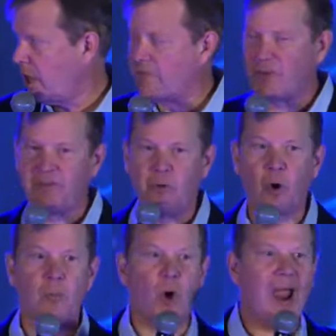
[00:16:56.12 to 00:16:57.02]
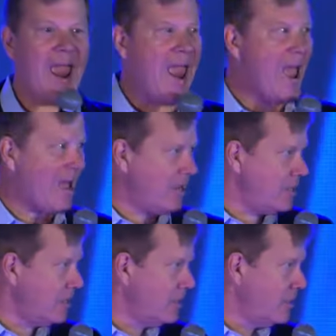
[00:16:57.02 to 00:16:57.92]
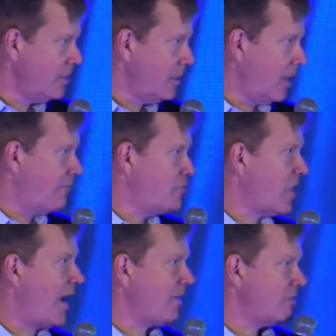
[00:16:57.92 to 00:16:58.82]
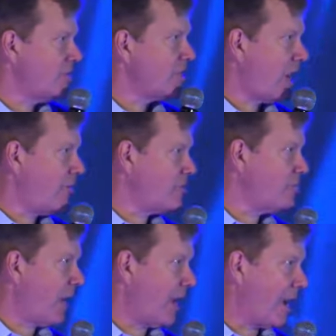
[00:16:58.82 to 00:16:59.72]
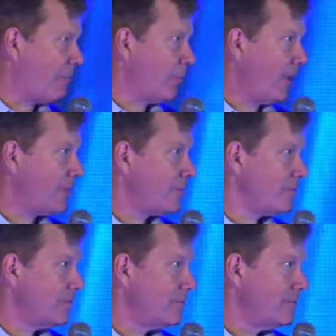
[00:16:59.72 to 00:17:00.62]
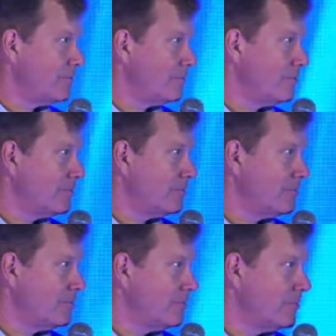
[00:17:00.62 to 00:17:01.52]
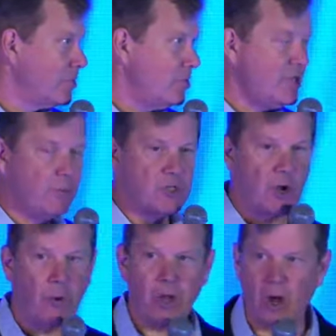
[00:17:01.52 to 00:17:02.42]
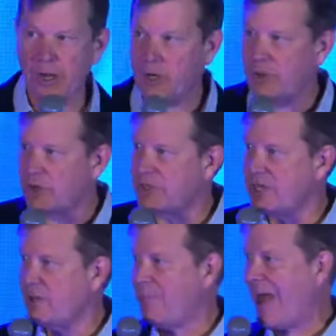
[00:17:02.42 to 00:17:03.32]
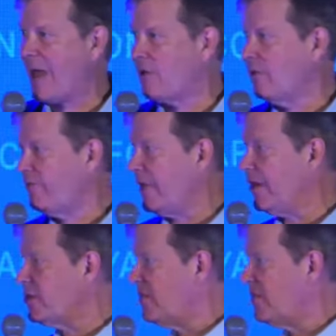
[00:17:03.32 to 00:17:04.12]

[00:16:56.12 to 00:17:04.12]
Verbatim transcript: of the former head of China's entire spy apparatus. So you see what's going on here? Do you see the pattern that is